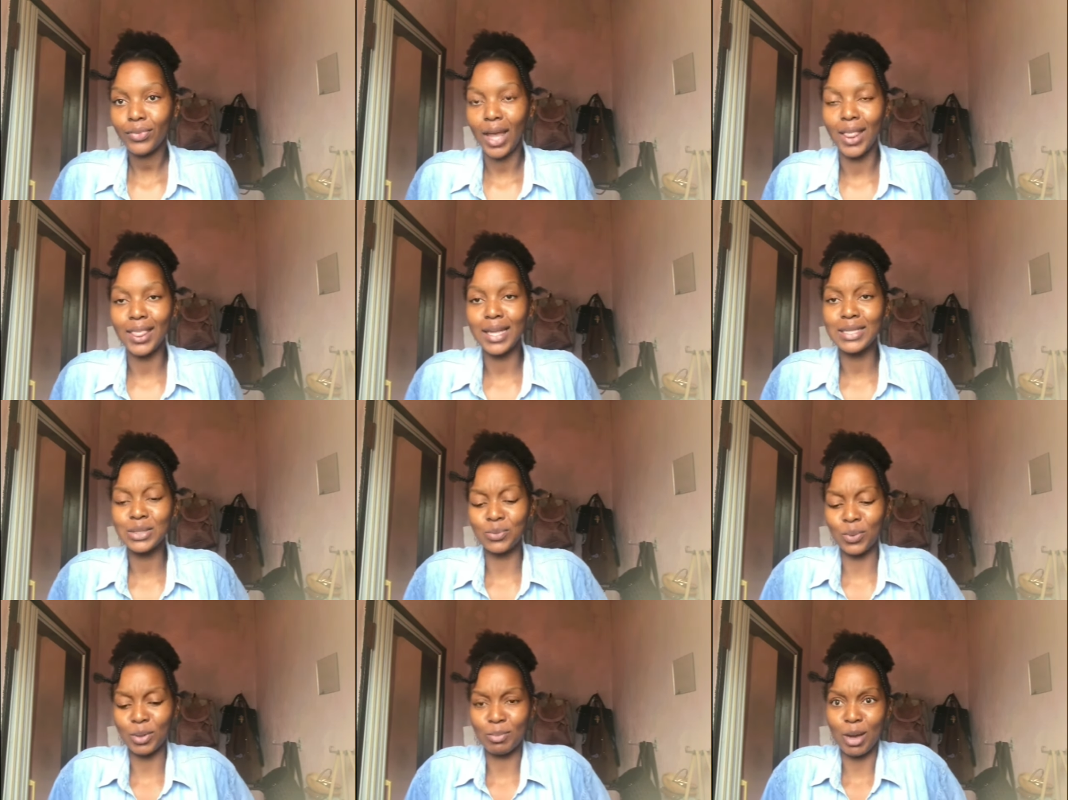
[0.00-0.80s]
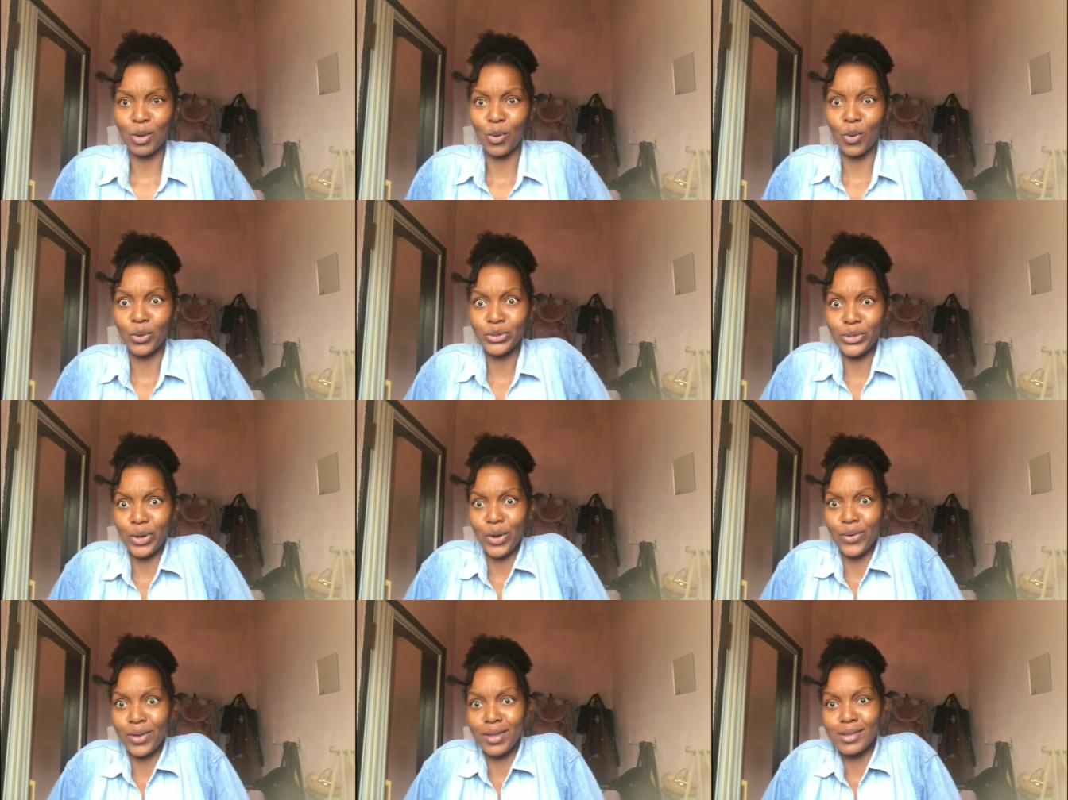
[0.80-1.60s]
And that's it with my gold
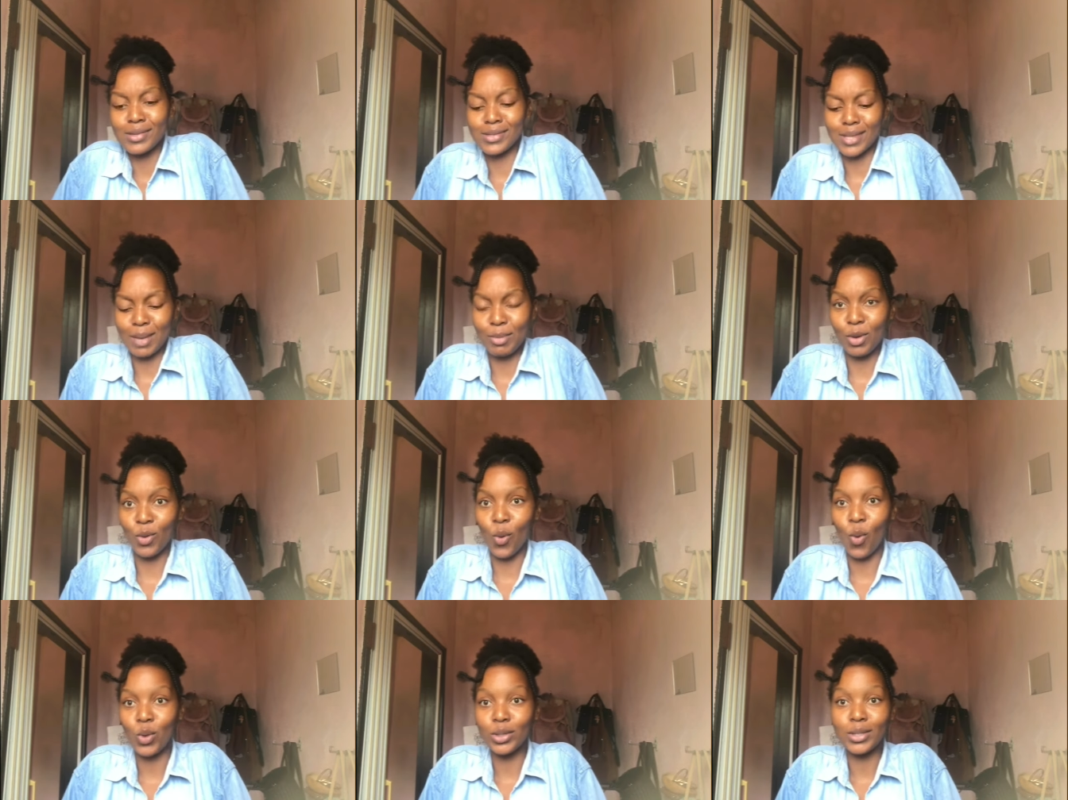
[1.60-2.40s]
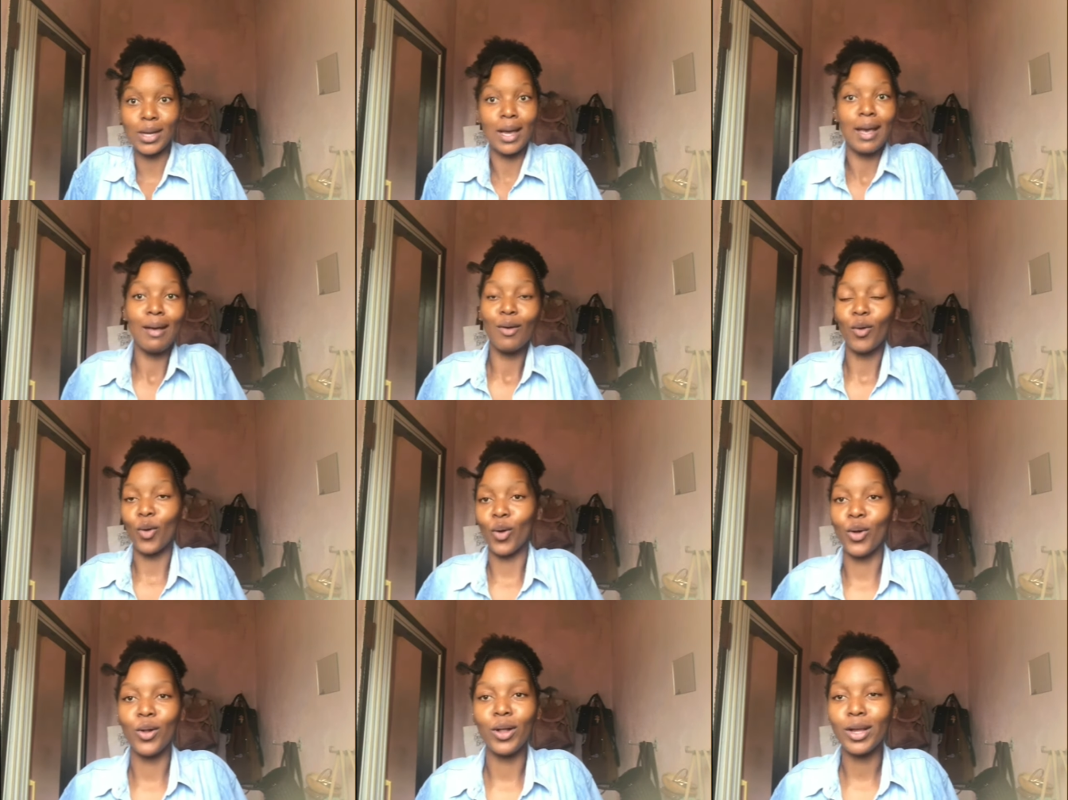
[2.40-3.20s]
earrings. I'm a gold
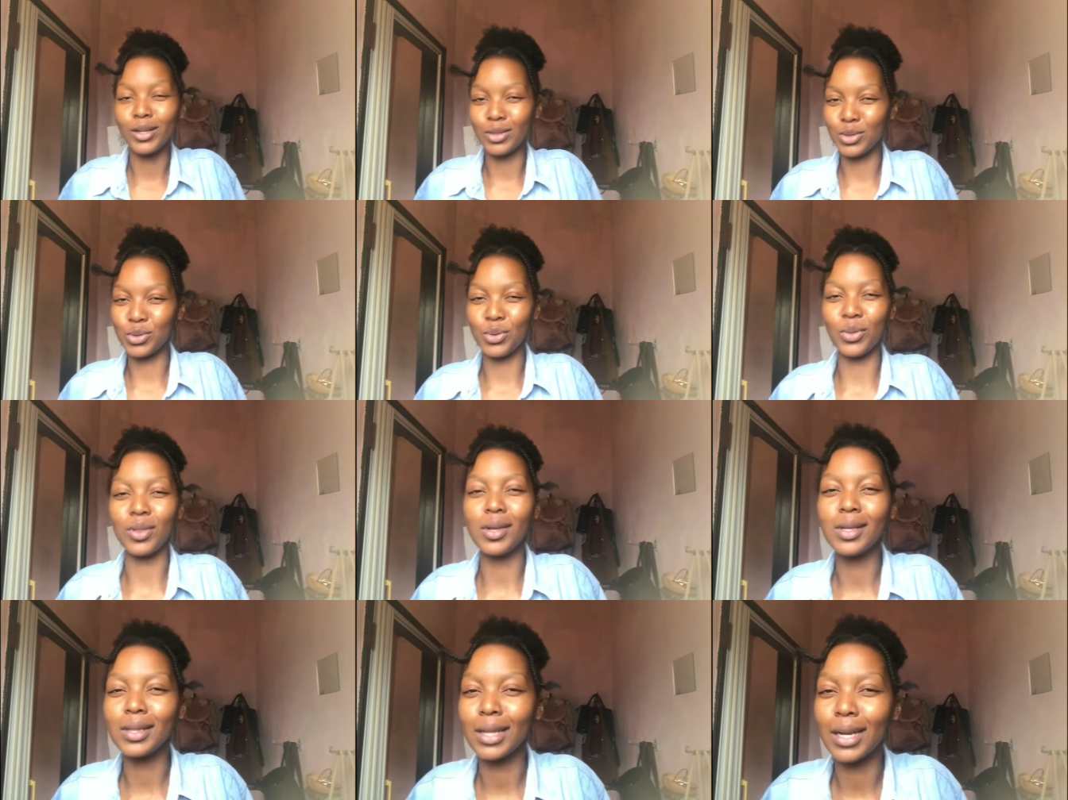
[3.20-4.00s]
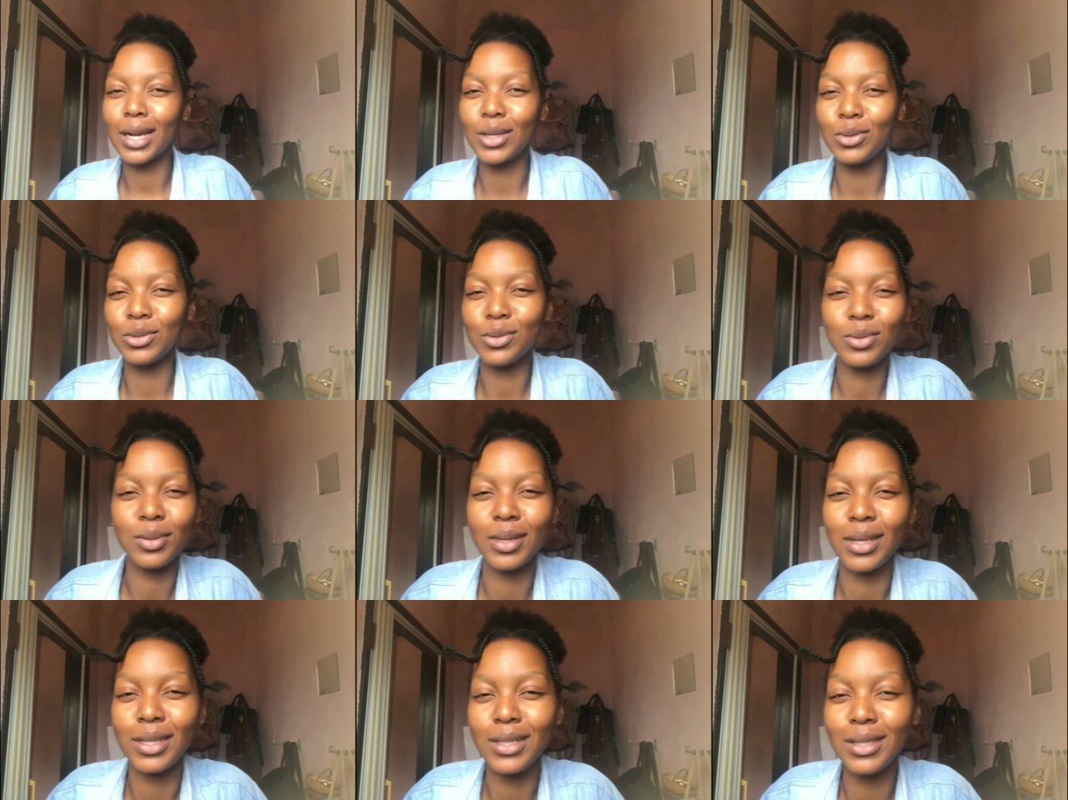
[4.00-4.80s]
girl and to think that I used to
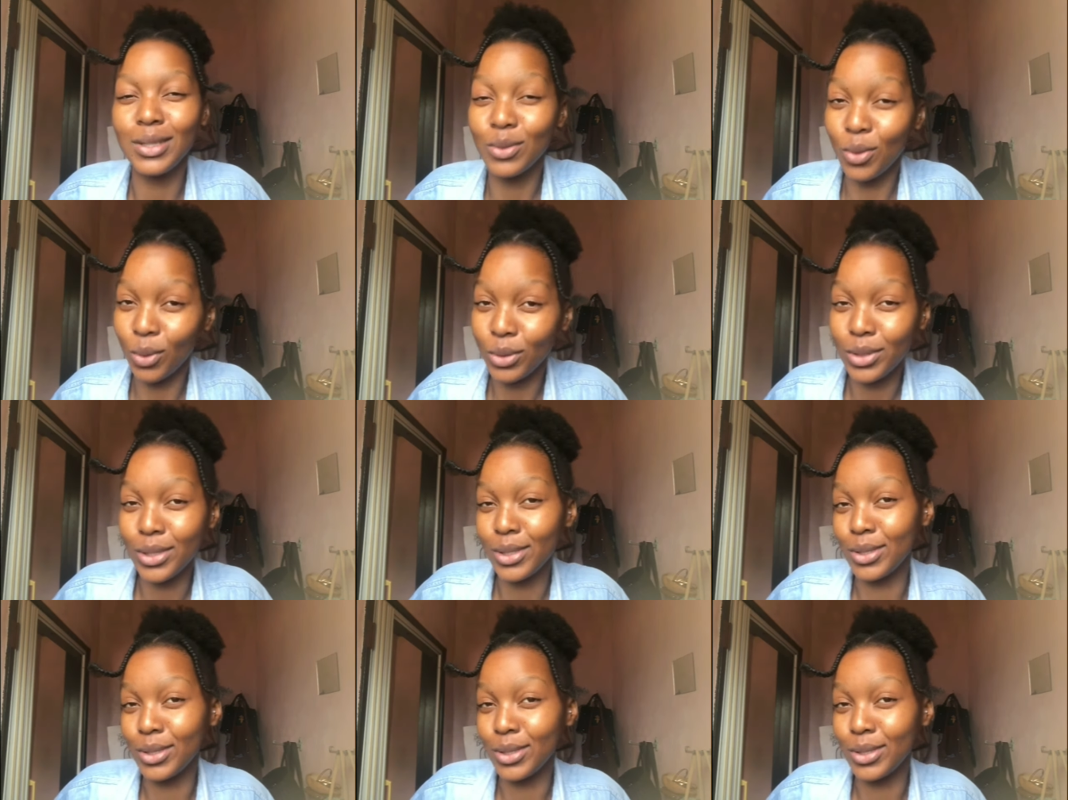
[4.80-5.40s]
hate the gold